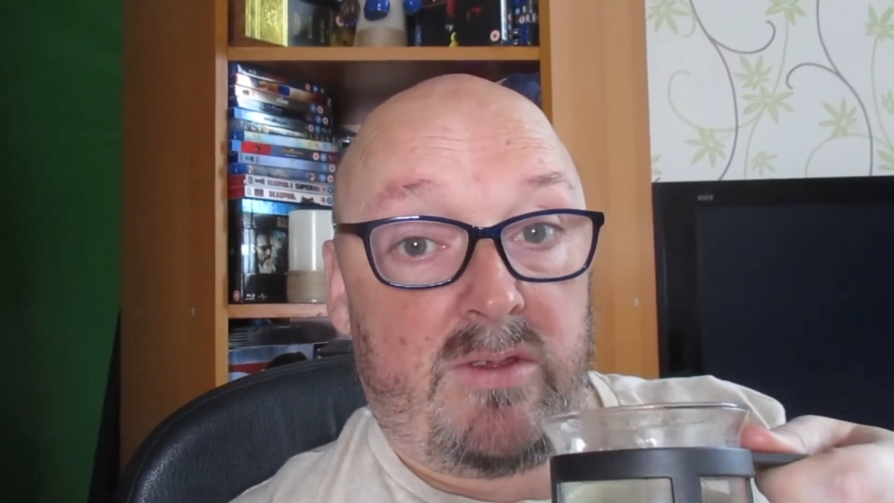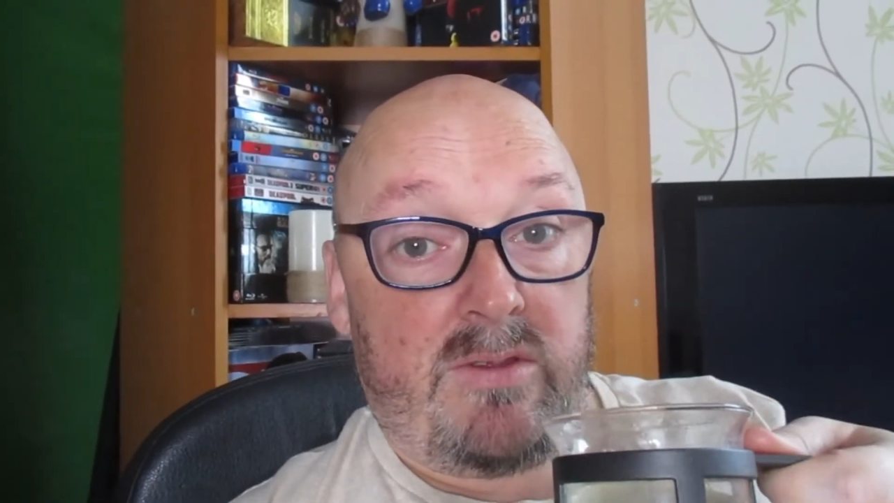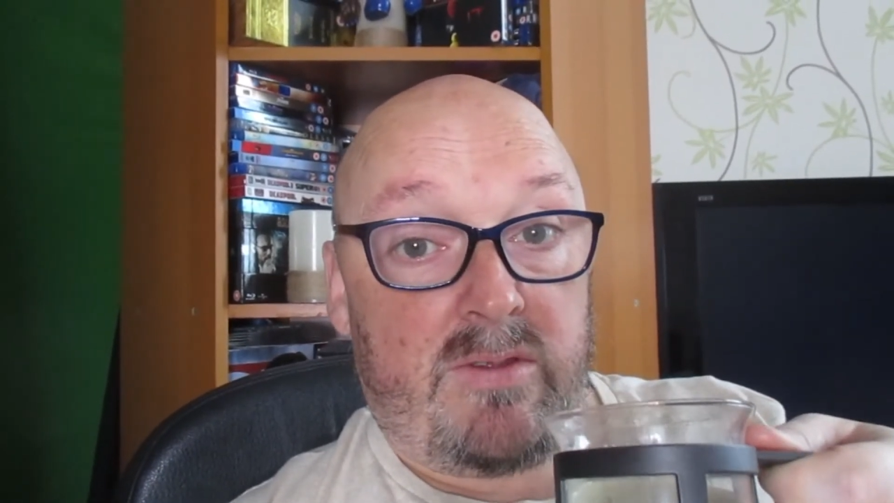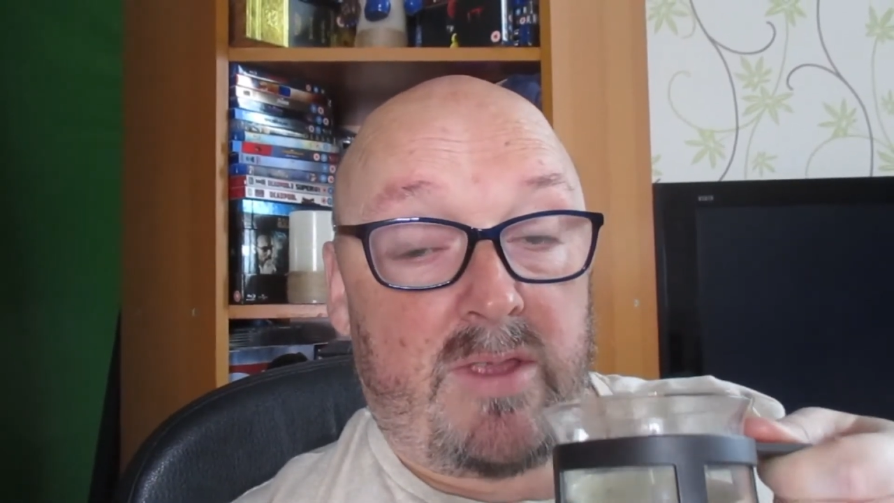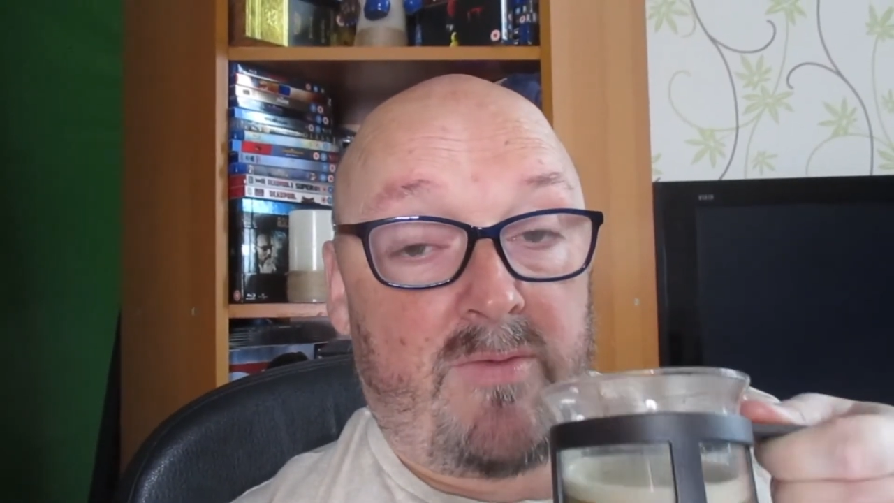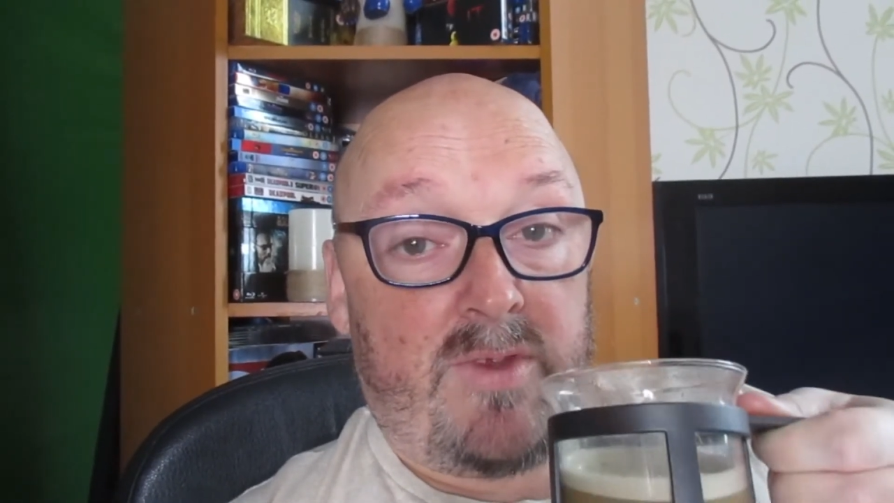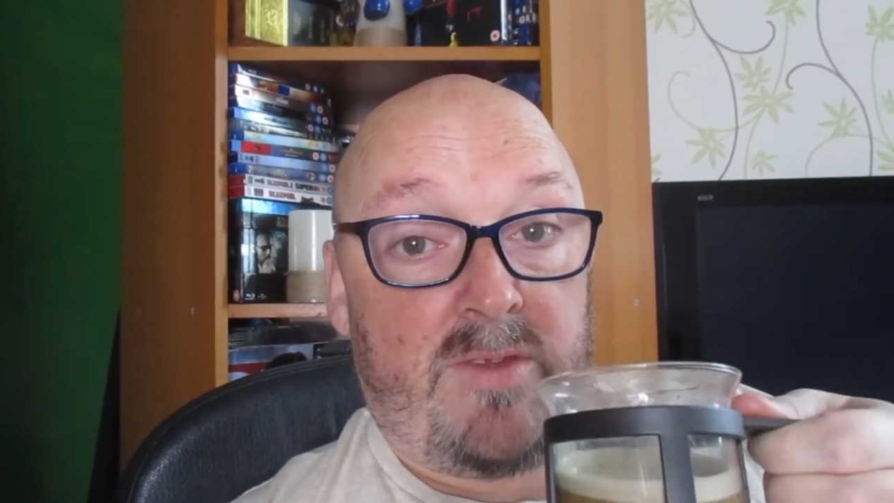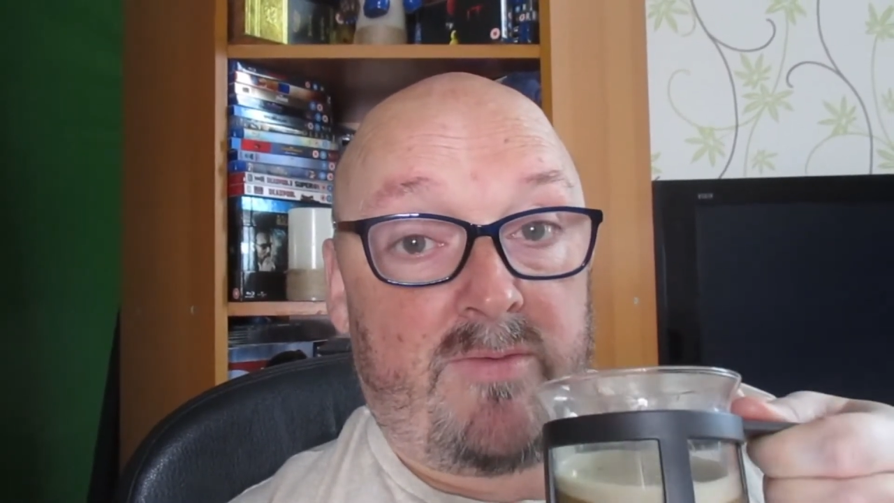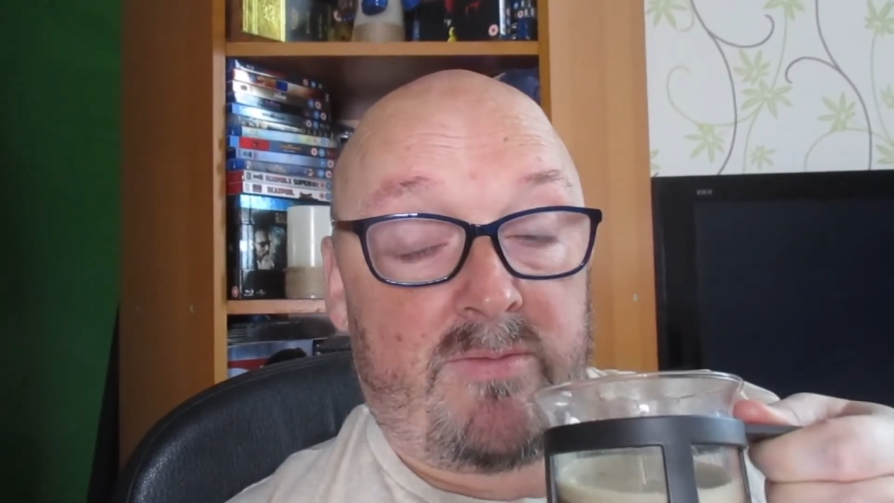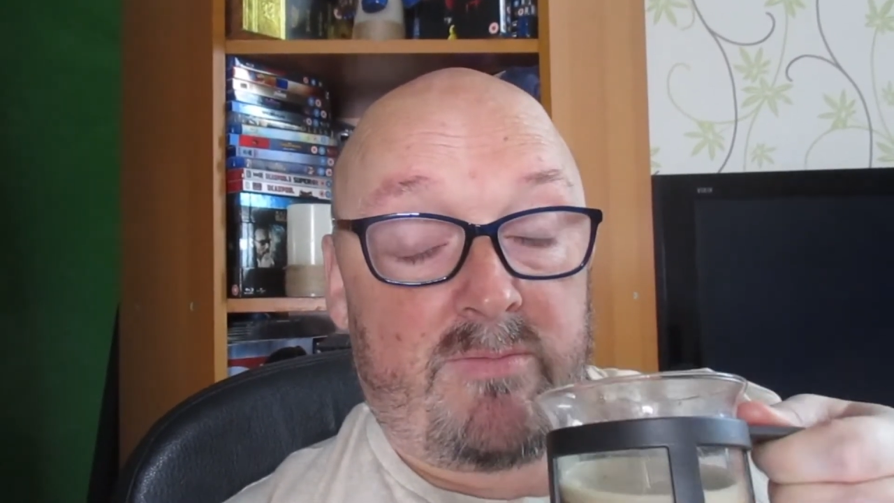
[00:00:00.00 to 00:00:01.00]
staff
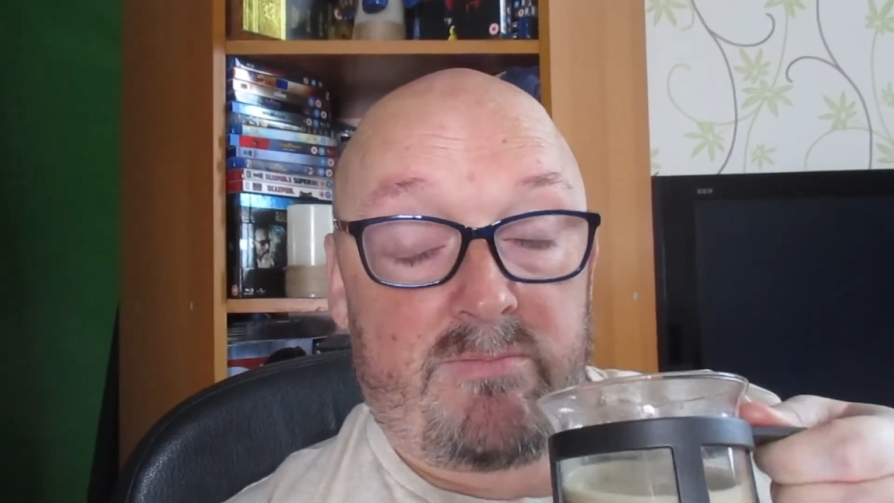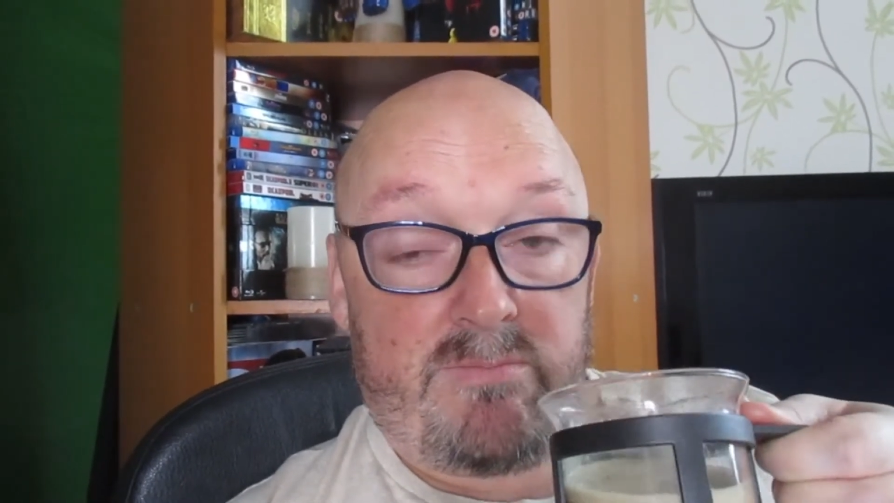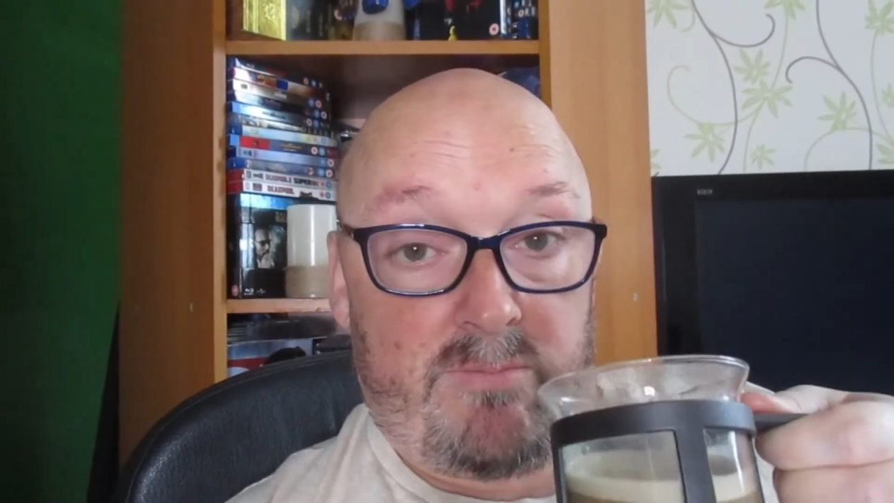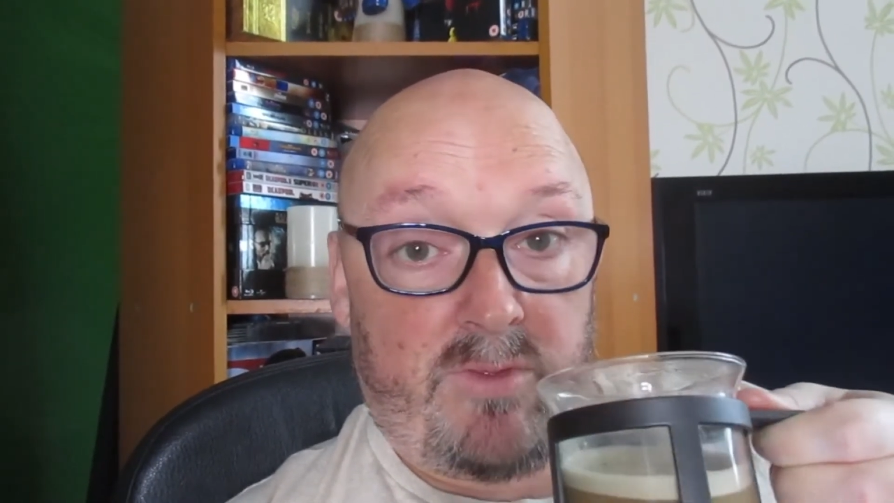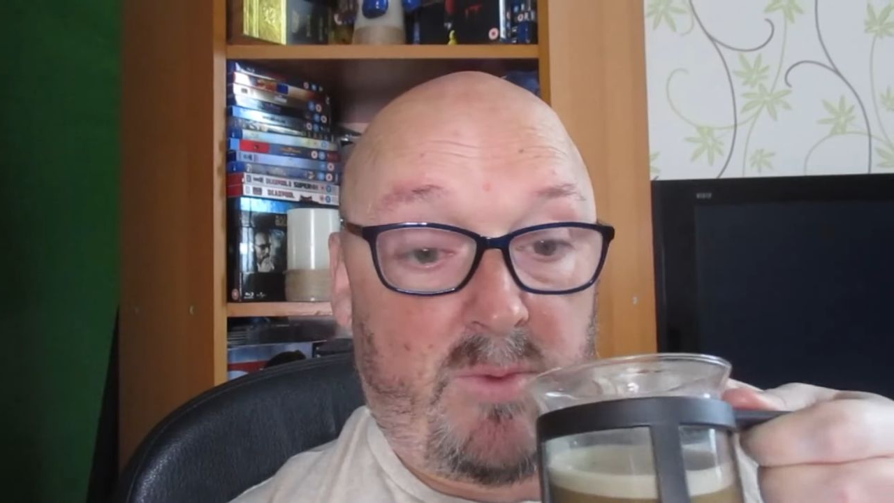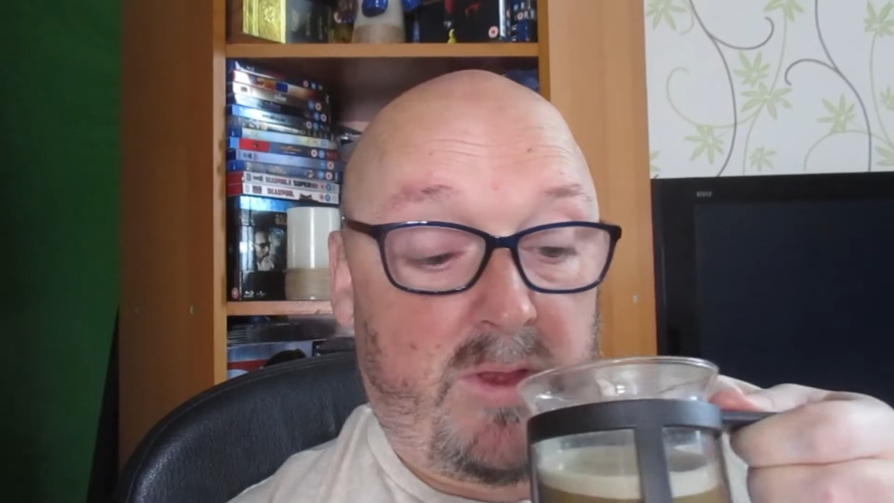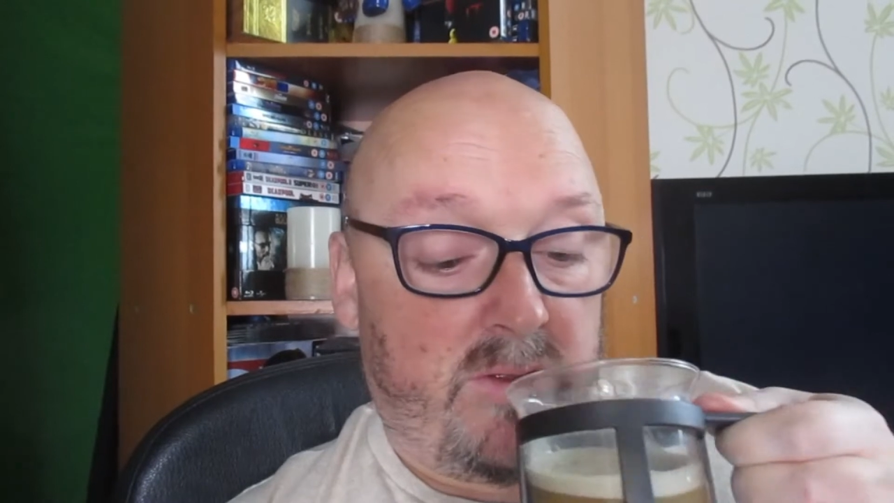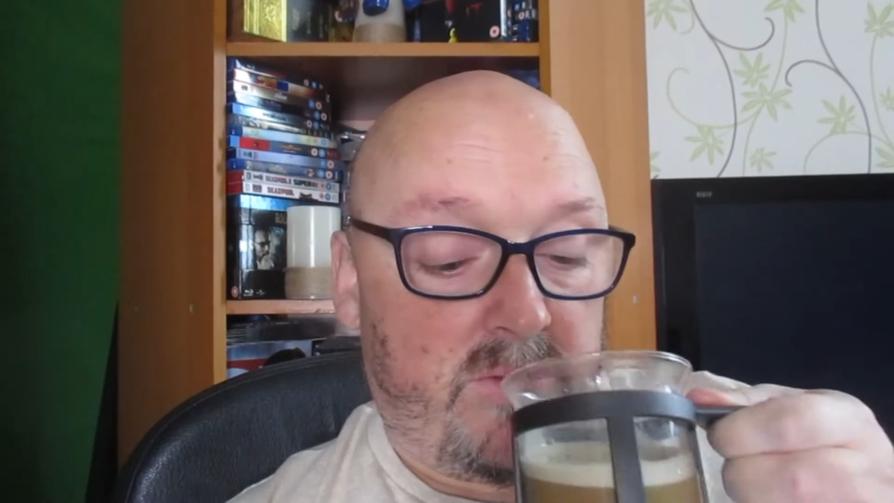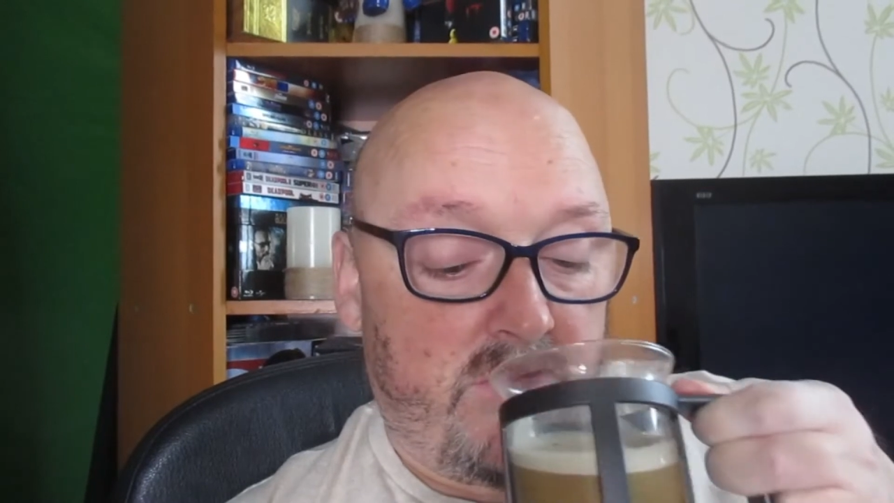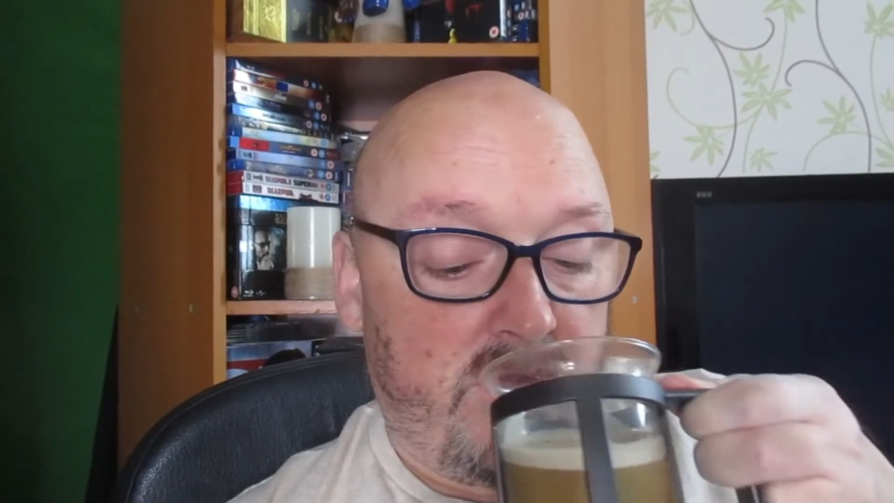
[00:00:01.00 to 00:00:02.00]
leaf
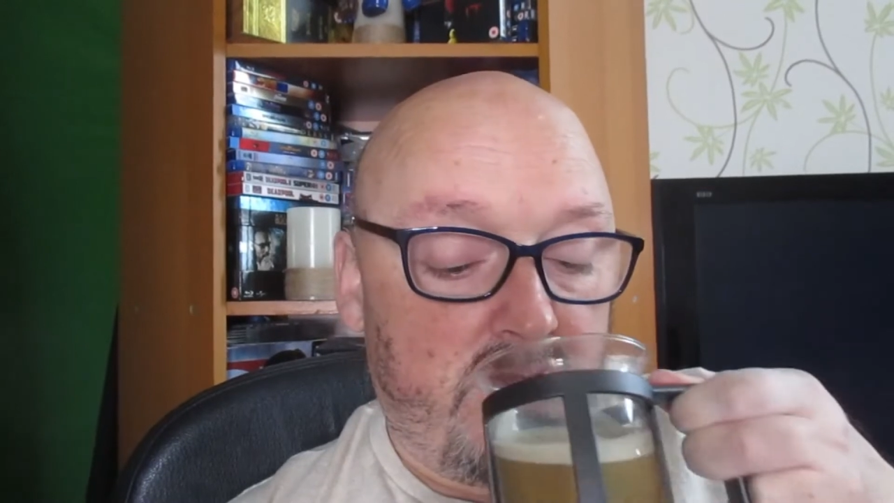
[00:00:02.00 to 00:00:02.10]
sweeteners.